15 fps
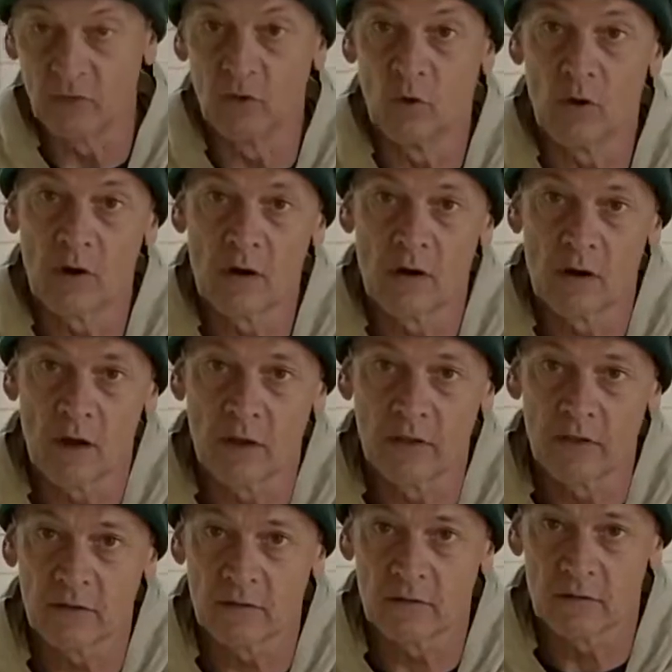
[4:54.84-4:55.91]
door on
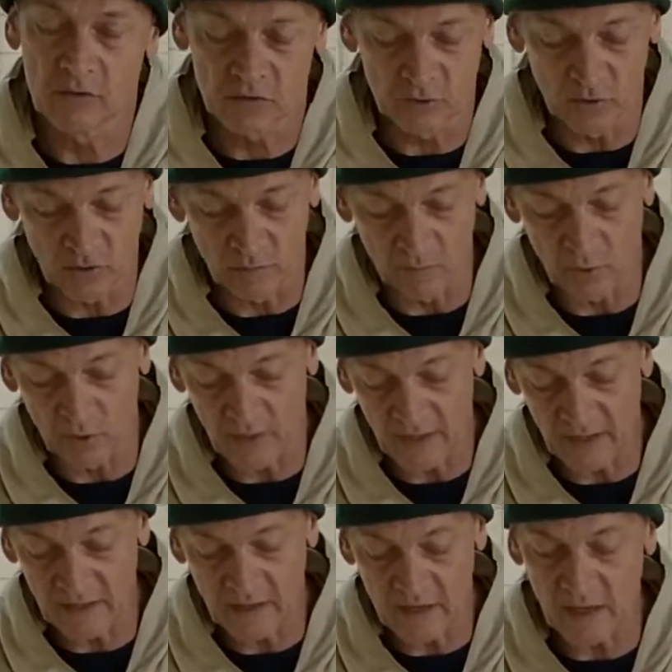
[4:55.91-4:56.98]
it, so you can put
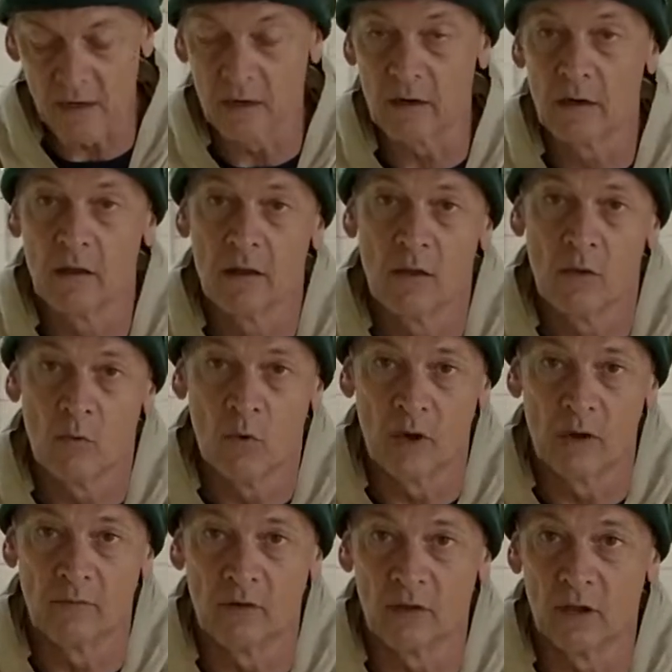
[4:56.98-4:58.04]
in here
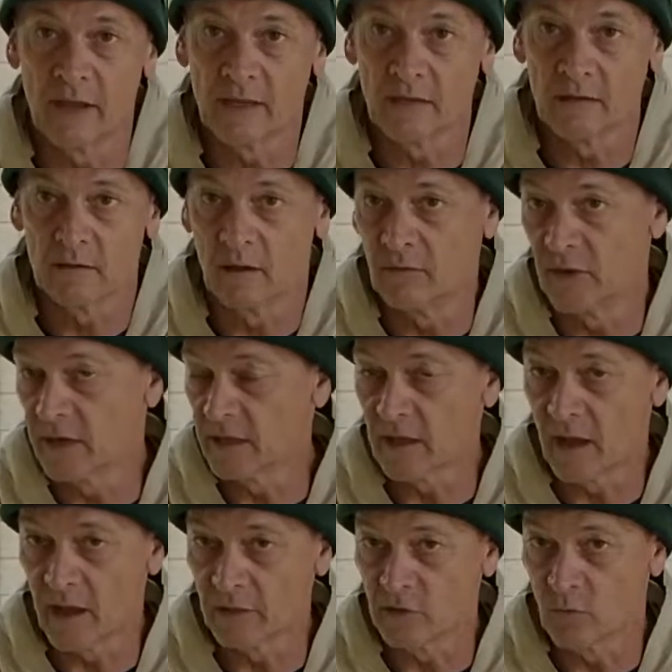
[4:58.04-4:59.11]
whatever light of any
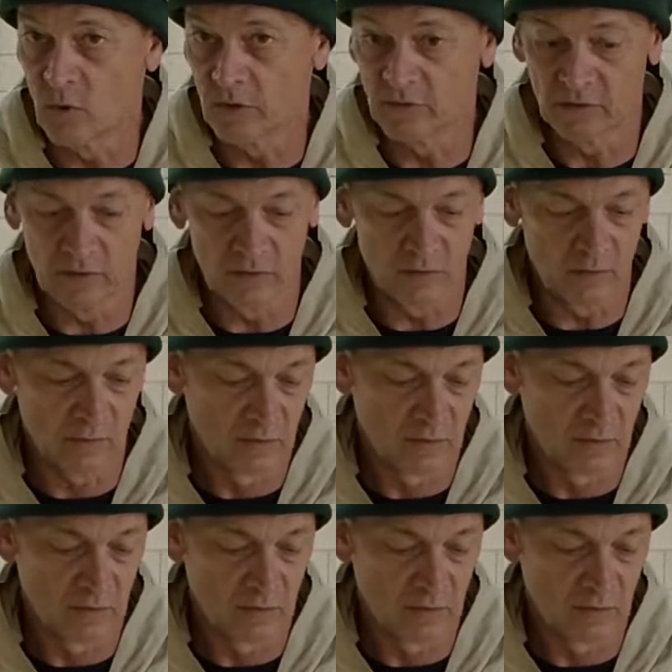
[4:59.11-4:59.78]
kind you want to do.